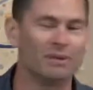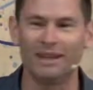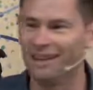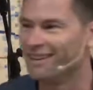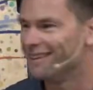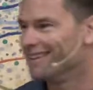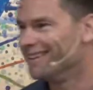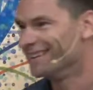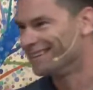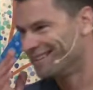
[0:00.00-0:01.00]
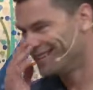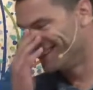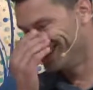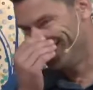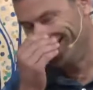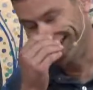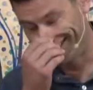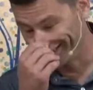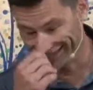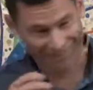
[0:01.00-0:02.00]
been, I
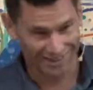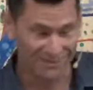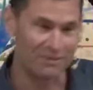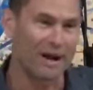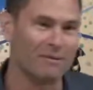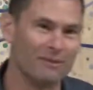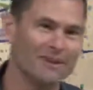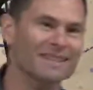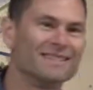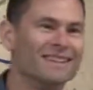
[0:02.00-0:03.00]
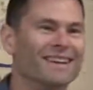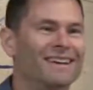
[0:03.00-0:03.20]
don't know what your problem is.